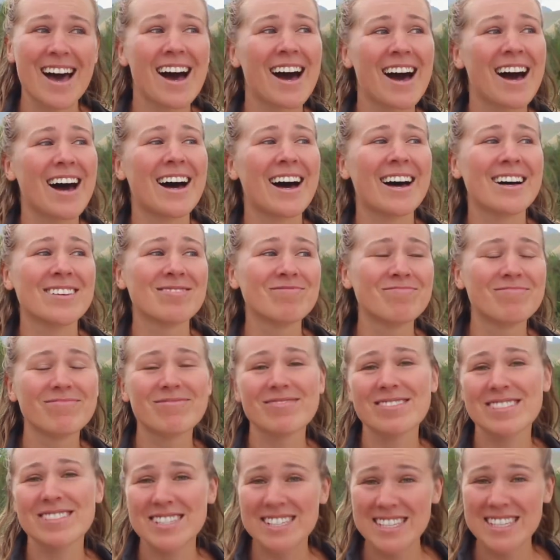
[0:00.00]
are
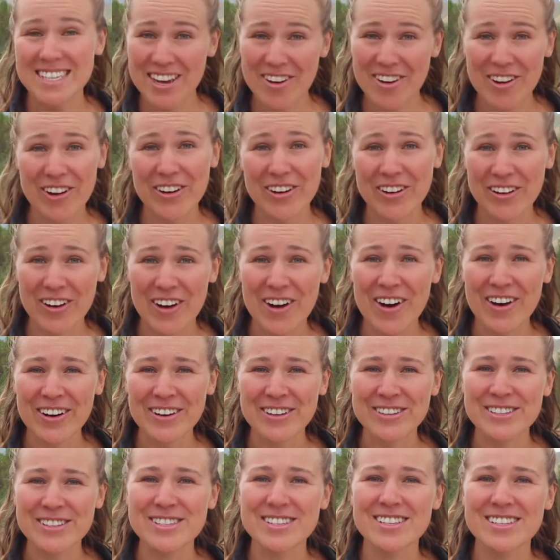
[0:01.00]
zero
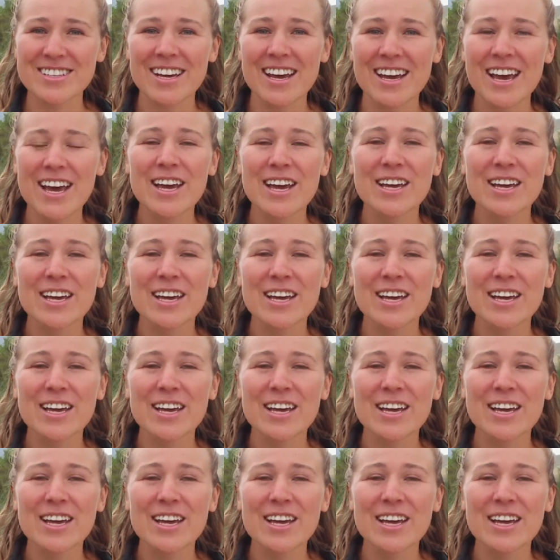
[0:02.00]
cost.